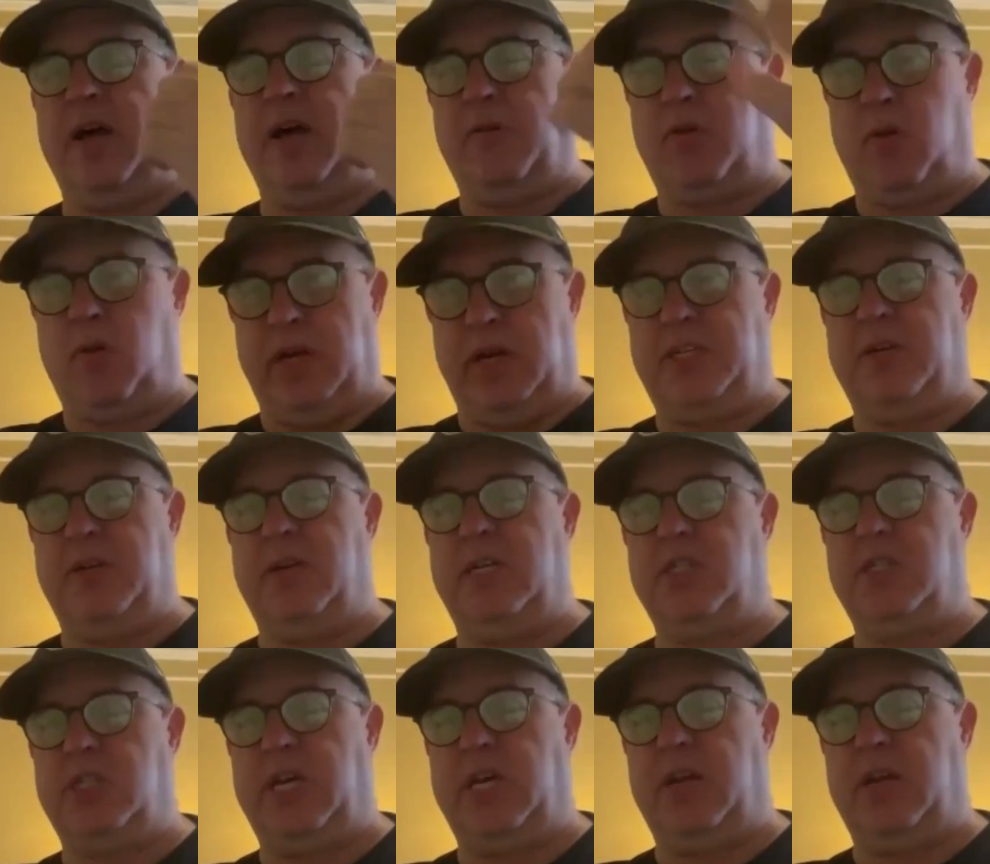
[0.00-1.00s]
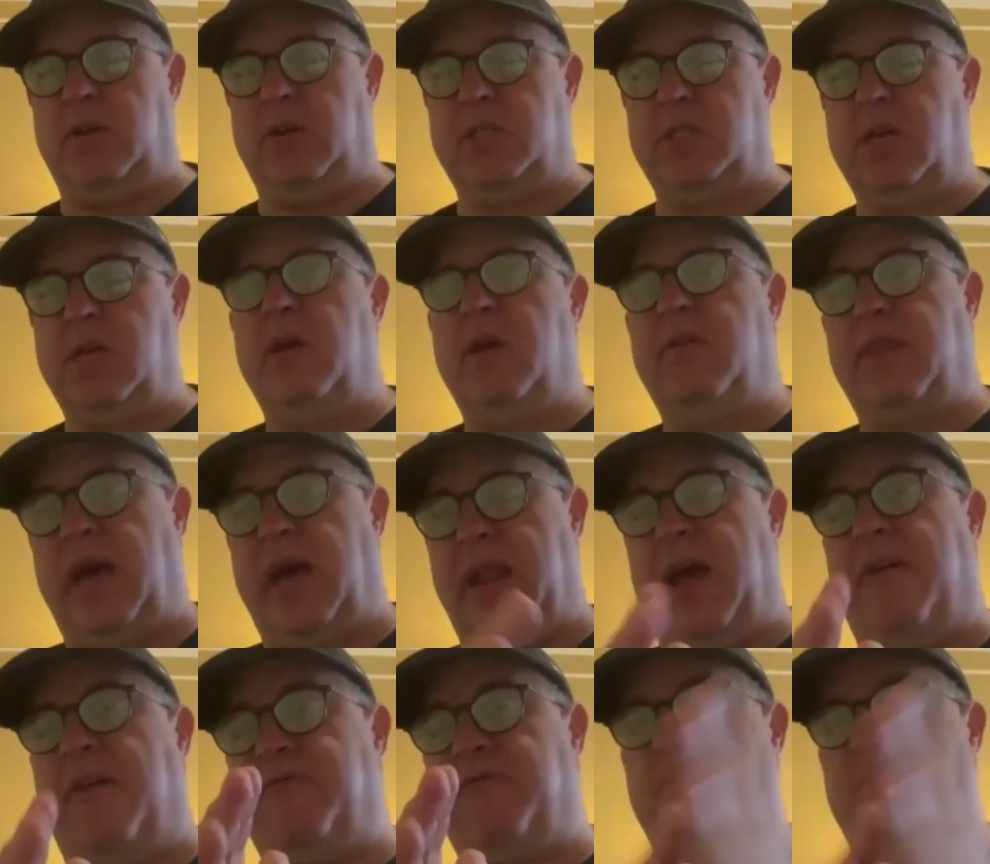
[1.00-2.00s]
of Criterion channels that
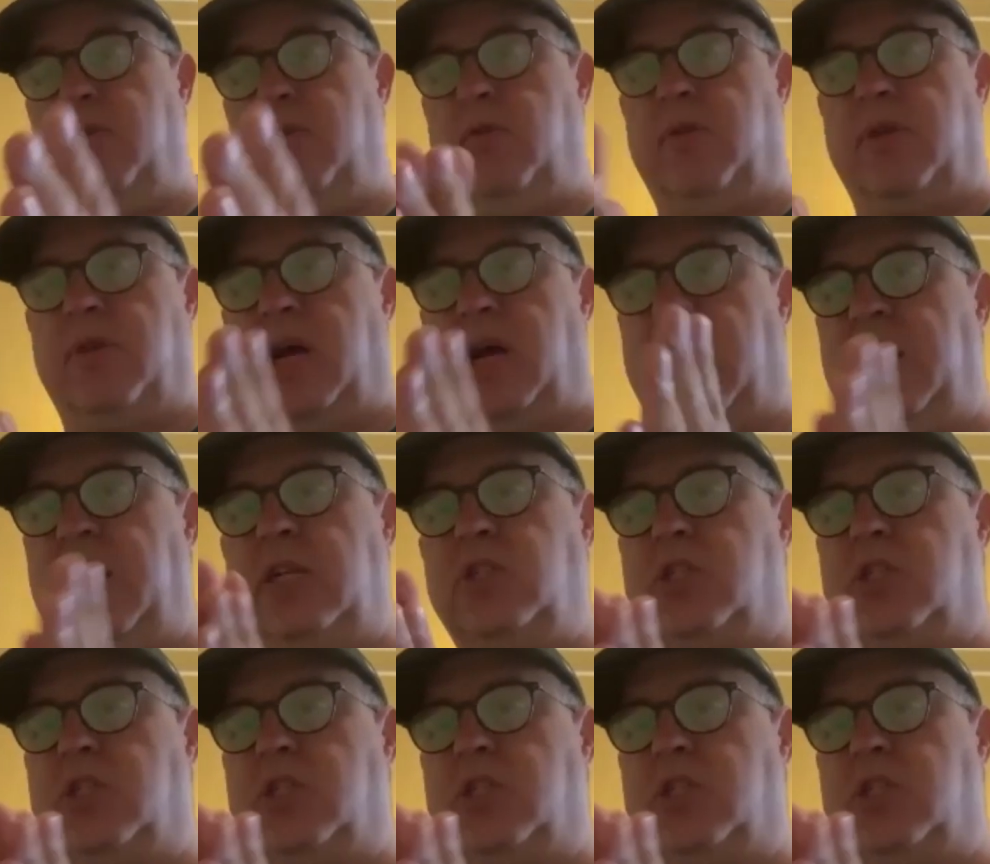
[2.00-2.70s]
have to do with it. I didn't